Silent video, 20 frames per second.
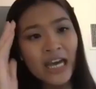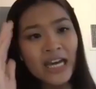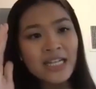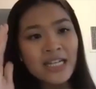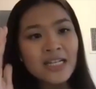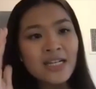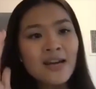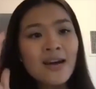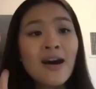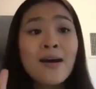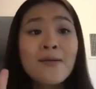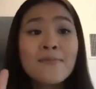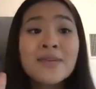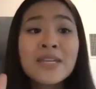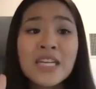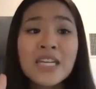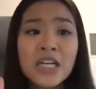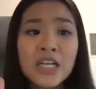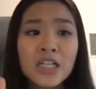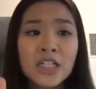can't come
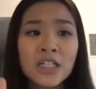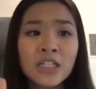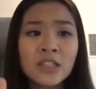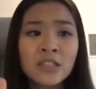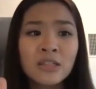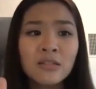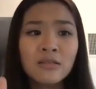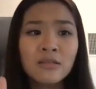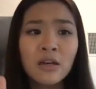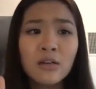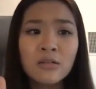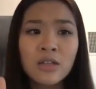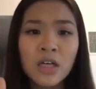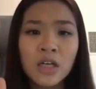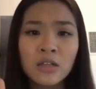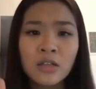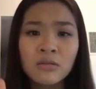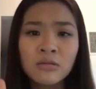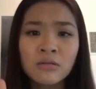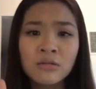here,
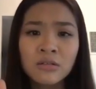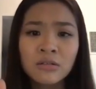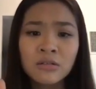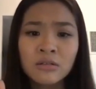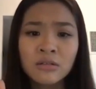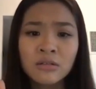Lolo.